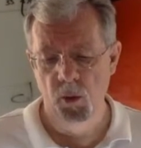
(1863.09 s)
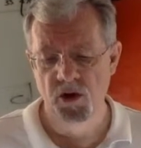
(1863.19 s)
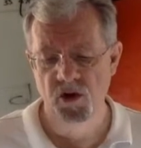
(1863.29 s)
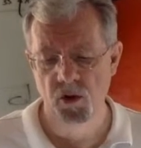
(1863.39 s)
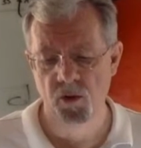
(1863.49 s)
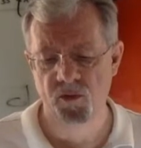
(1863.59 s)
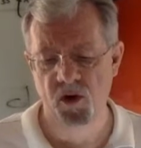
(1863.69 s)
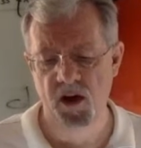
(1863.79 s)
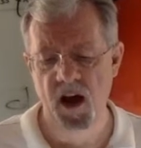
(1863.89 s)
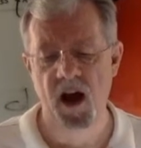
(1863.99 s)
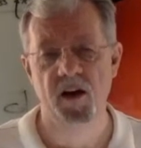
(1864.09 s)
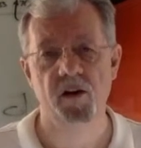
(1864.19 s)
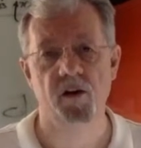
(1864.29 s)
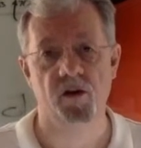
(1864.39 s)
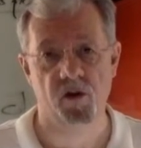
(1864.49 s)
We soon
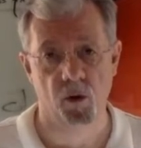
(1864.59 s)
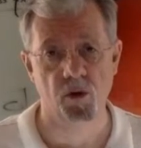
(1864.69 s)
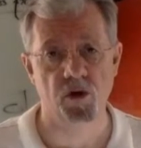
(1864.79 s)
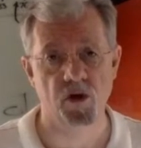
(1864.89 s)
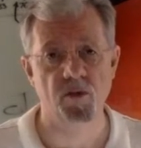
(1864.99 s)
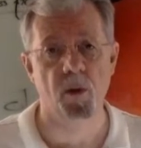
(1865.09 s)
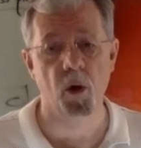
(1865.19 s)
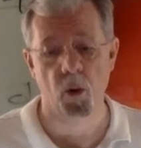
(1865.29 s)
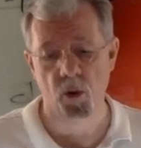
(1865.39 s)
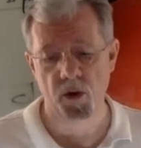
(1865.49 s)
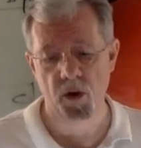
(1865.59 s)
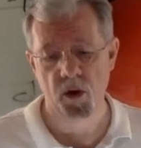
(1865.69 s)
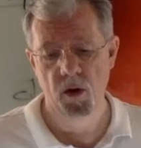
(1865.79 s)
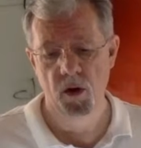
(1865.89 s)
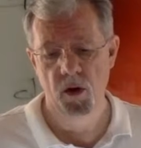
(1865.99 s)
forget the soldiers bold.
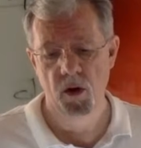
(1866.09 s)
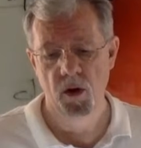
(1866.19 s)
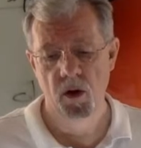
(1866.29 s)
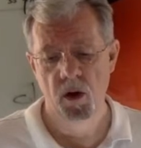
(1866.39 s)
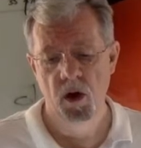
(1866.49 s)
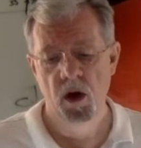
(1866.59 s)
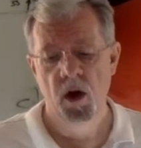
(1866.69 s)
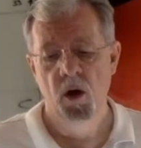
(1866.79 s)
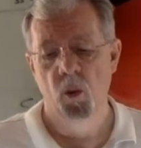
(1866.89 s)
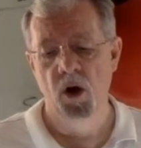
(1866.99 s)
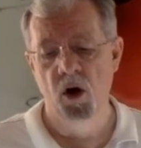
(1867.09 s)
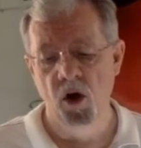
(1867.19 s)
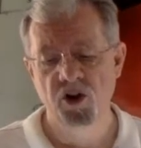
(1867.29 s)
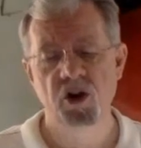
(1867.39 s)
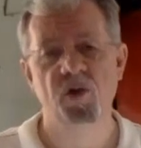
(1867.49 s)
We
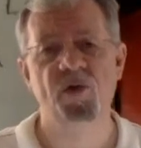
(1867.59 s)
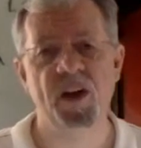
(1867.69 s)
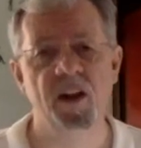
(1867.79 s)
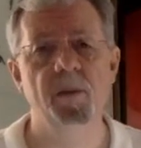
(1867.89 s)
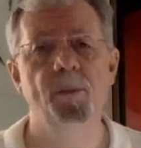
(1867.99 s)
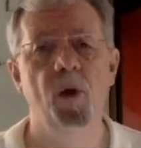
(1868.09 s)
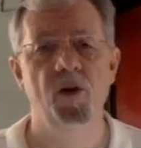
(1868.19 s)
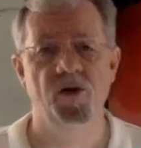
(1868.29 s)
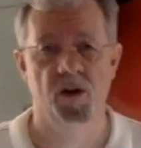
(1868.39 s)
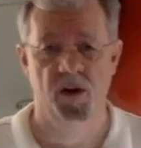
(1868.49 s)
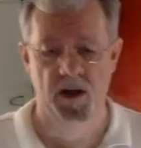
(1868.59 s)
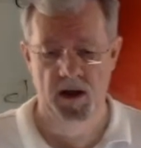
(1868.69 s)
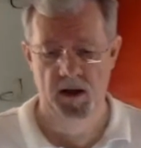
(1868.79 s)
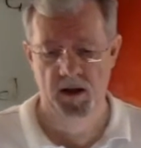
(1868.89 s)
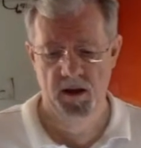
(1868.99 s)
all should feel it personally.
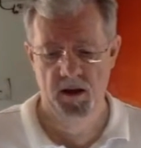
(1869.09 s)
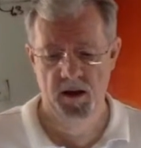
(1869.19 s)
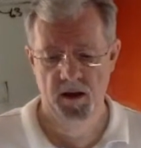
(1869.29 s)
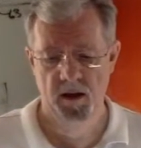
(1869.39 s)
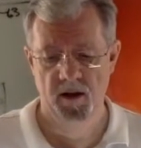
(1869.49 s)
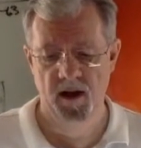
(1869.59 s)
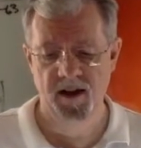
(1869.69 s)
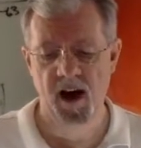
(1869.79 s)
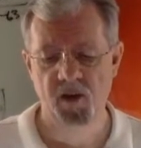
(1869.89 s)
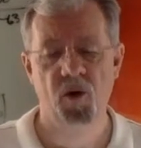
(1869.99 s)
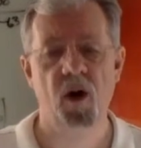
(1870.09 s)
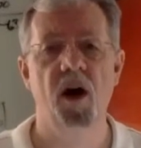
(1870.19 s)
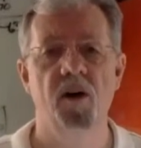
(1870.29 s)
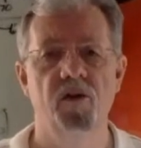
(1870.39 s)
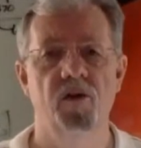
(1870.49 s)
They died for
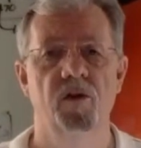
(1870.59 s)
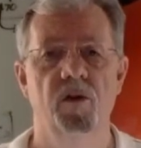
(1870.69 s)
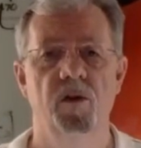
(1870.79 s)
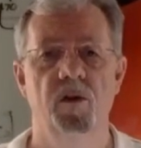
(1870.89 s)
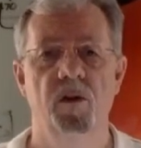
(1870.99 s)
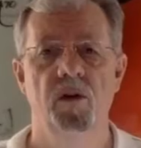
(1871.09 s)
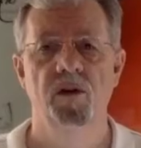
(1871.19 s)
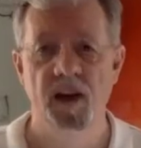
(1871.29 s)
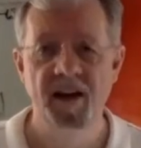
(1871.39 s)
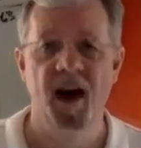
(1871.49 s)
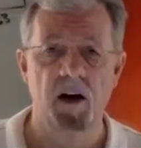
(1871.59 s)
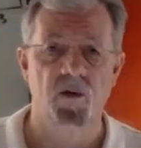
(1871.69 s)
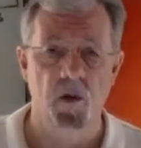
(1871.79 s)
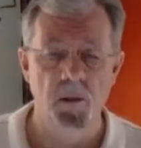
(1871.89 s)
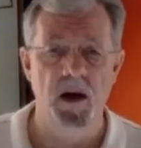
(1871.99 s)
us. They
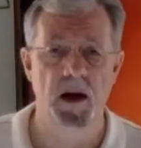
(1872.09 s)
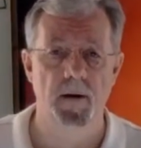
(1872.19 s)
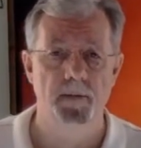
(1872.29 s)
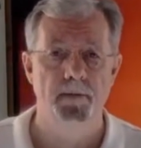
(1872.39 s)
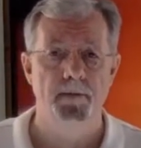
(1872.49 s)
died for me.